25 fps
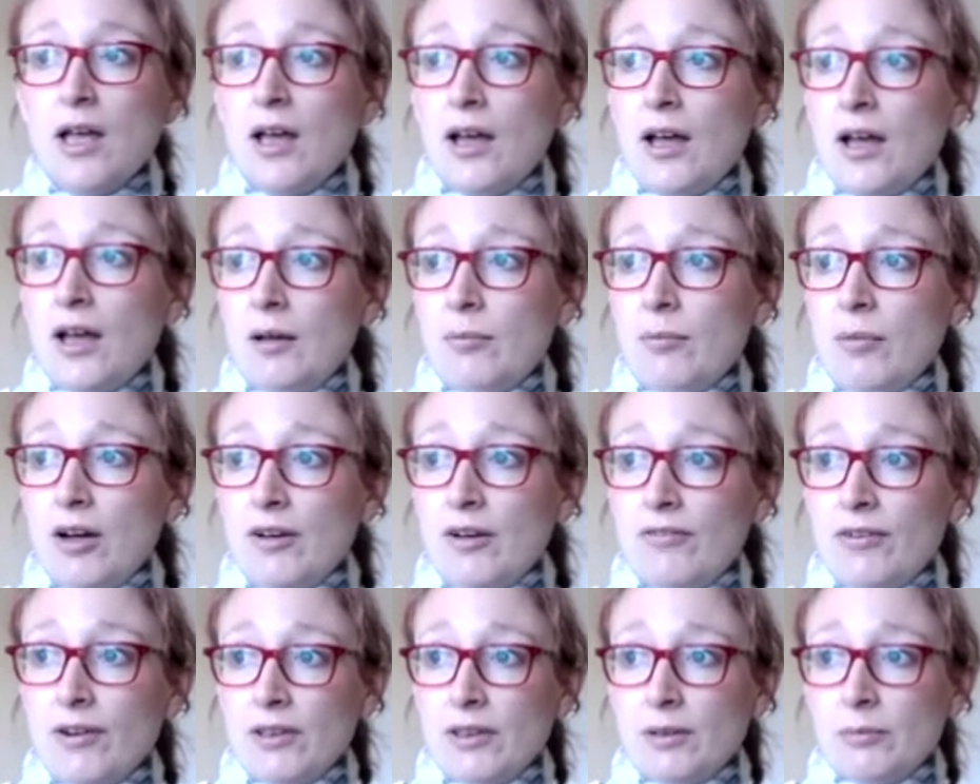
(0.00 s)
Um, I
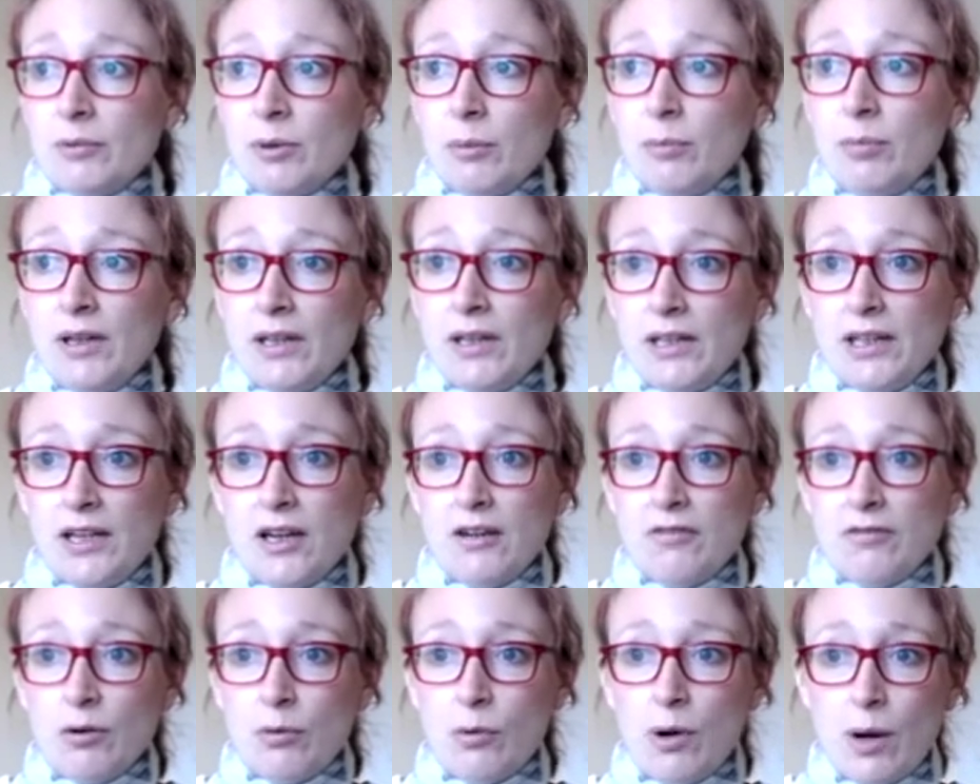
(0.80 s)
find them completely
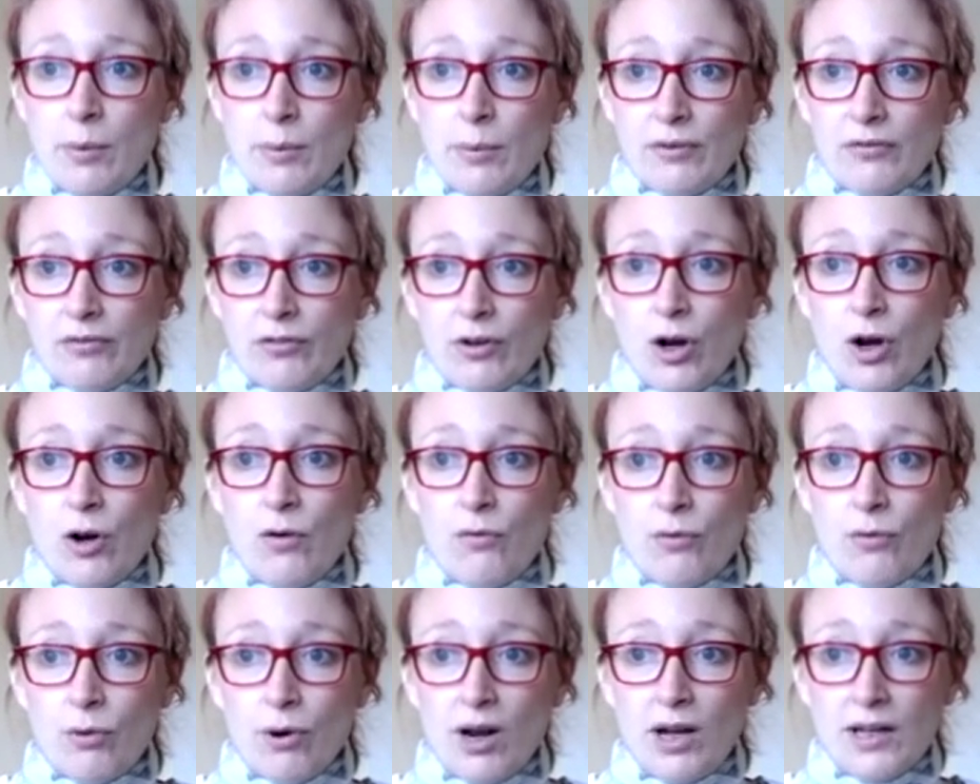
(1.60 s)
overwhelming for a whole
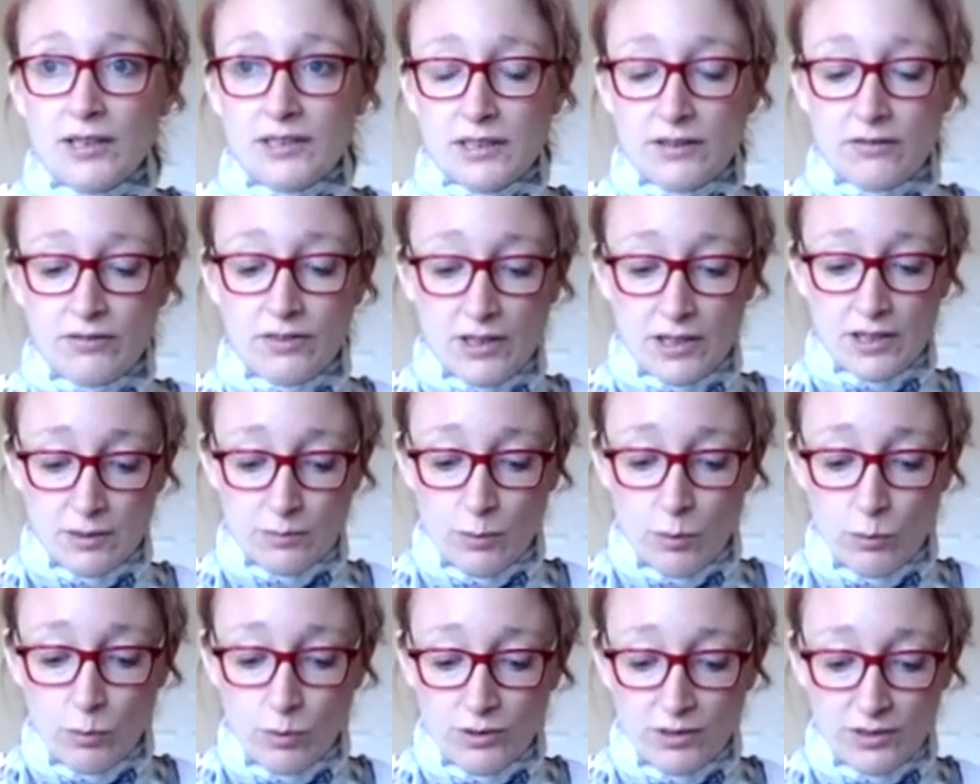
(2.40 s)
variety of things
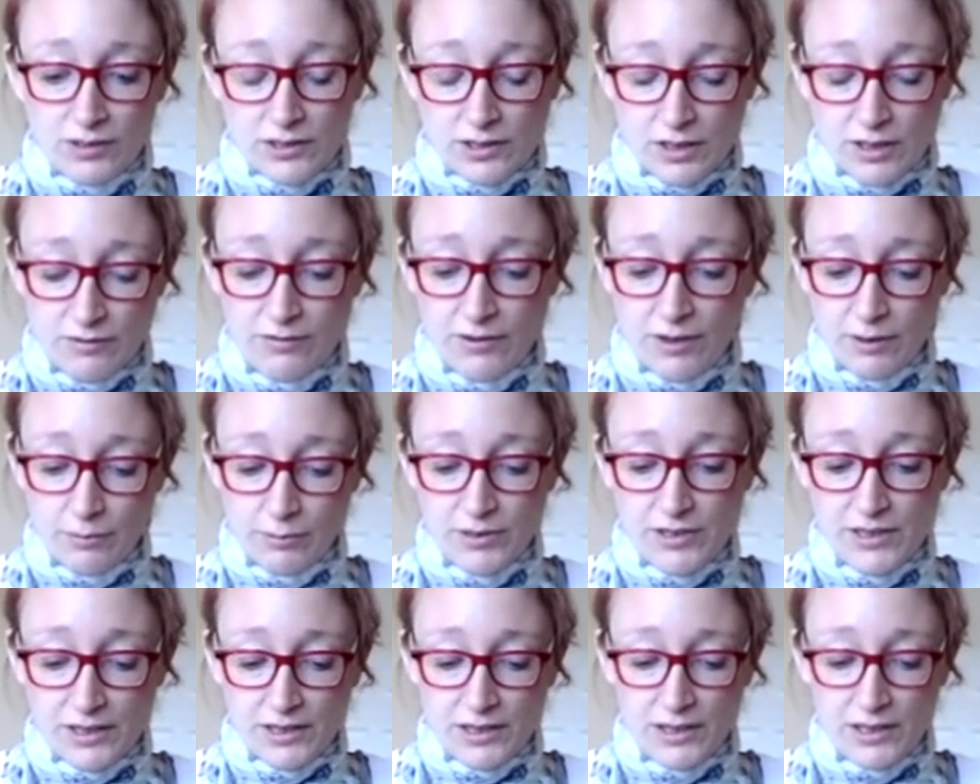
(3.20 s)
but one of the things I find
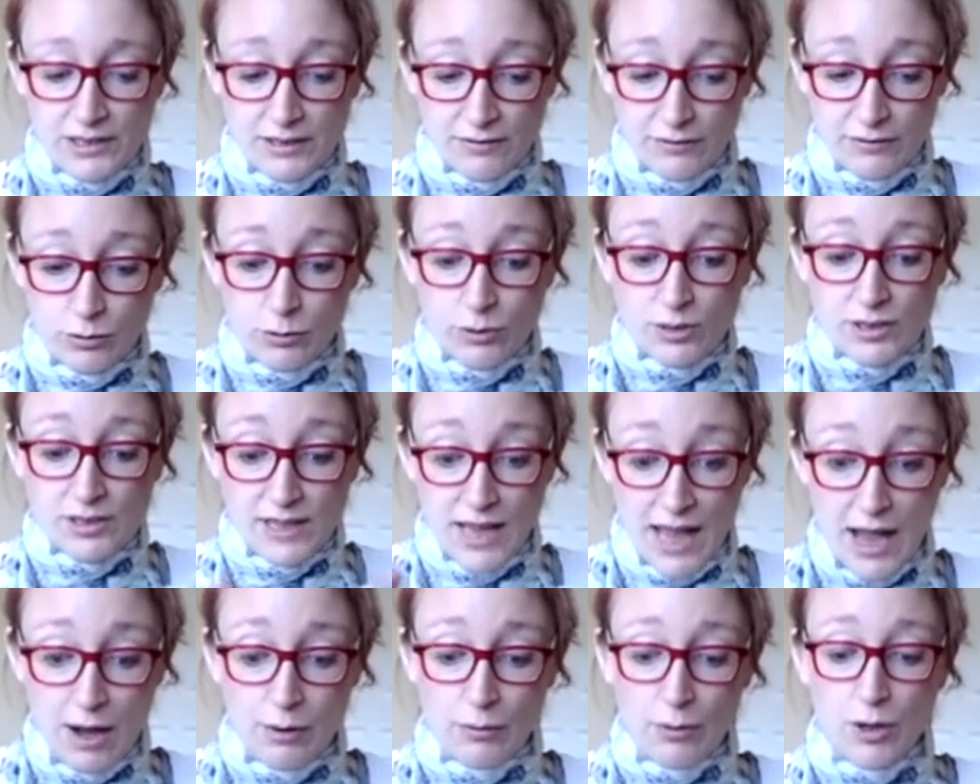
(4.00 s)
particularly difficult is
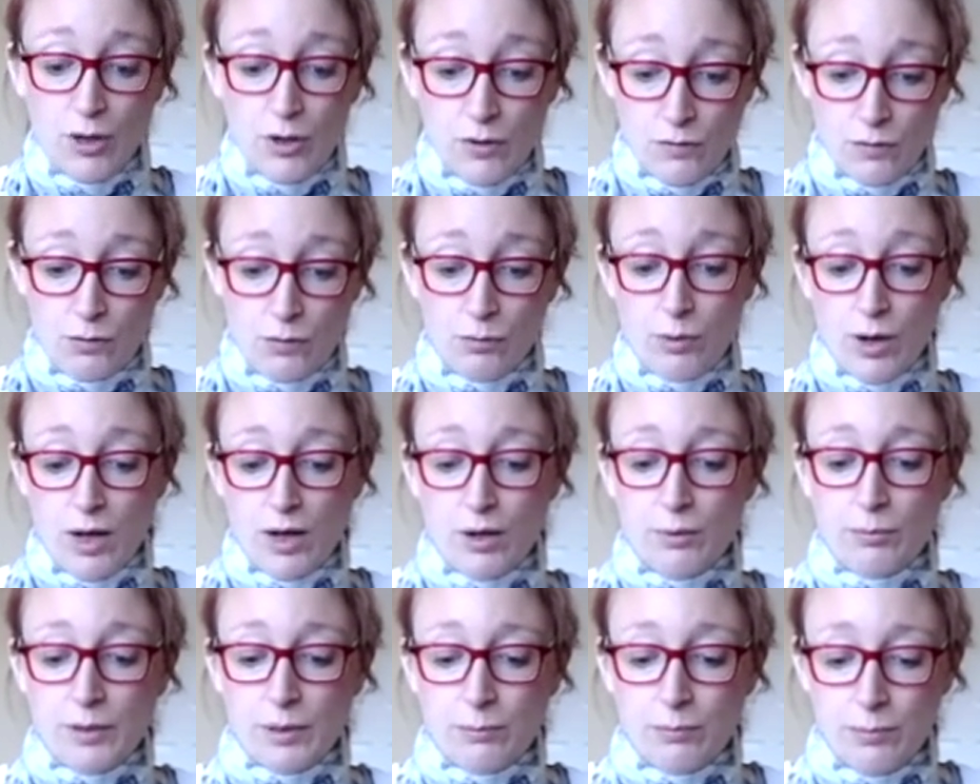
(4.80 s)
how
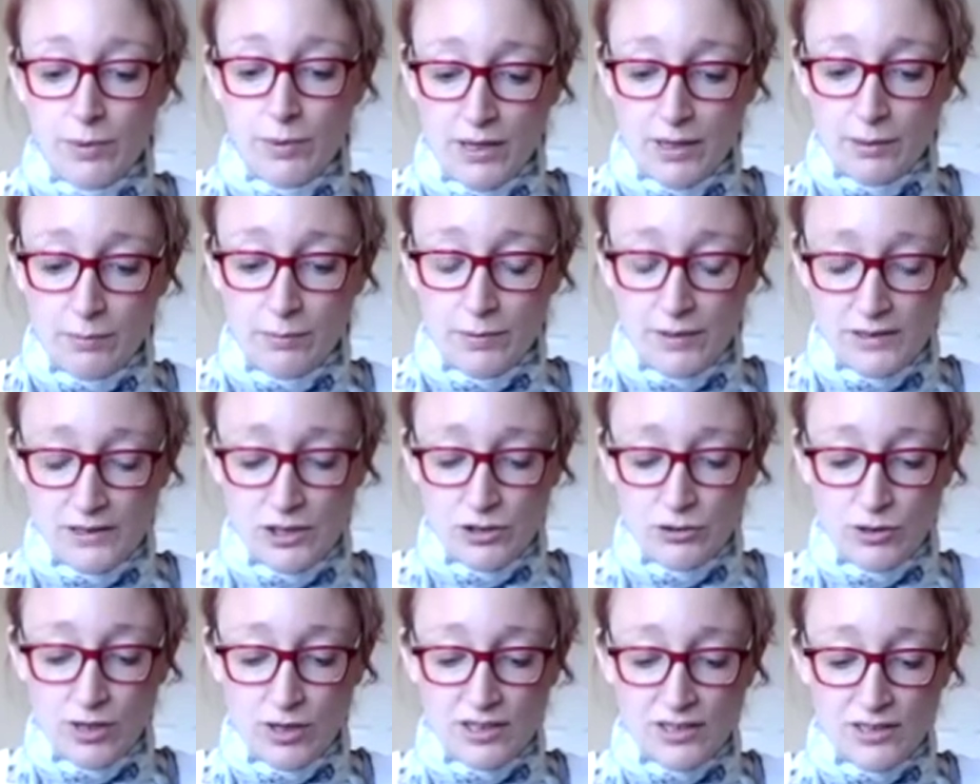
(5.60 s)
overwhelming big, busy
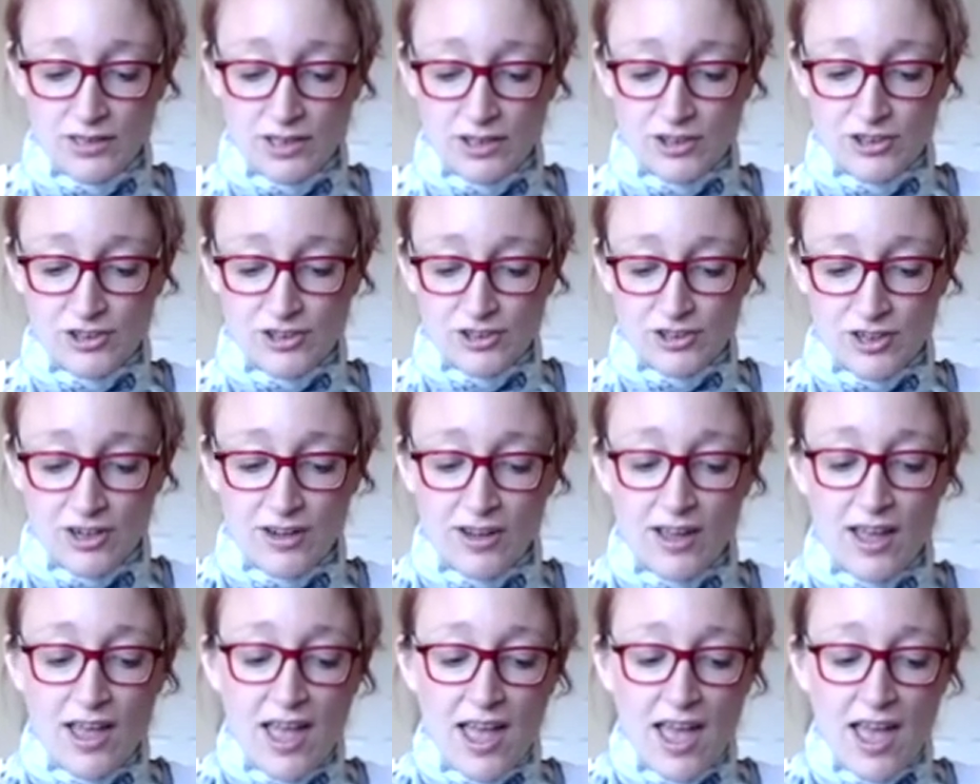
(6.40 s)
train stations are.